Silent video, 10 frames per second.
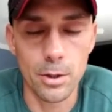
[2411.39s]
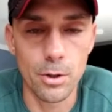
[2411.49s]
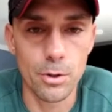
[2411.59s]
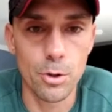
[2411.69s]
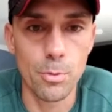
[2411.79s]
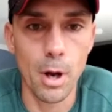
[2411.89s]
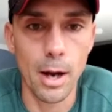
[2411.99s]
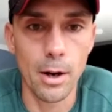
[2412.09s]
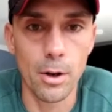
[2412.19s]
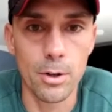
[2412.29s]
super high
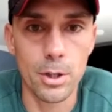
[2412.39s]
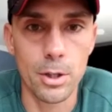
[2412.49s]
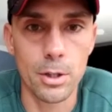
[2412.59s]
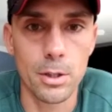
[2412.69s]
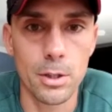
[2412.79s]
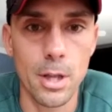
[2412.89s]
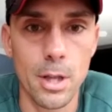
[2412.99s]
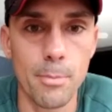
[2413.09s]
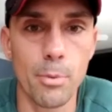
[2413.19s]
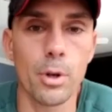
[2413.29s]
arch because they
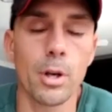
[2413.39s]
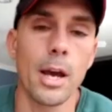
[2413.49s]
put an